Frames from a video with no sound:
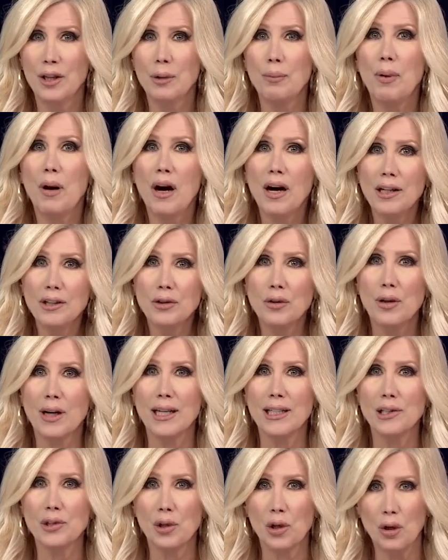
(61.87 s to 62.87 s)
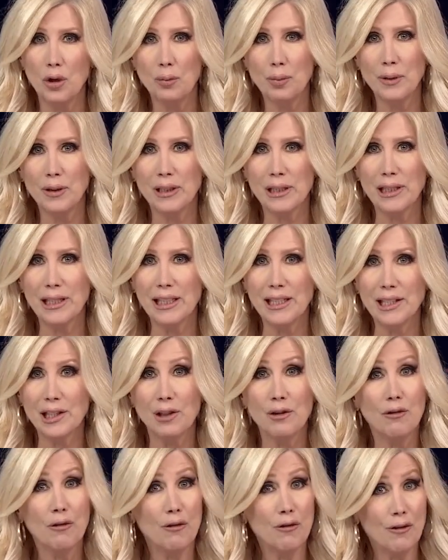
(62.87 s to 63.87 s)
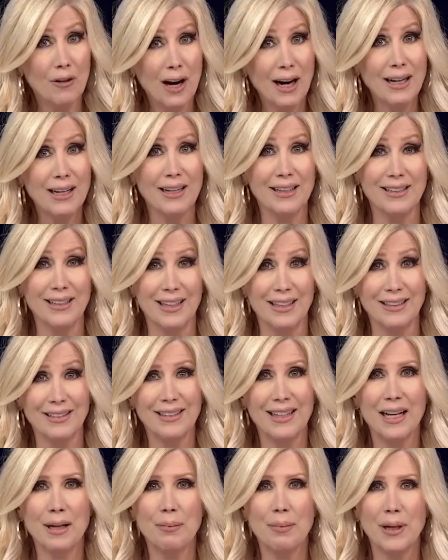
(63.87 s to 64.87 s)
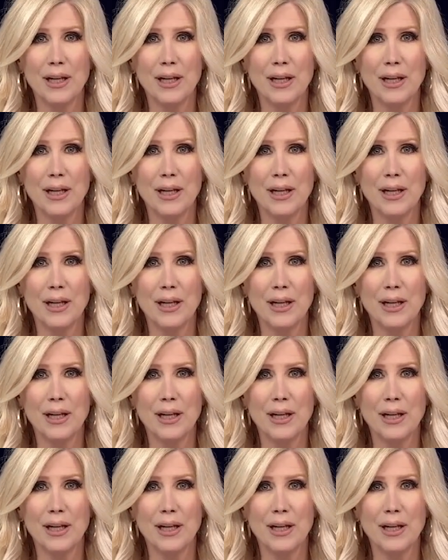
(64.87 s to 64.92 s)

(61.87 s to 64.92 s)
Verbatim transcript: The Padres open the season Friday night at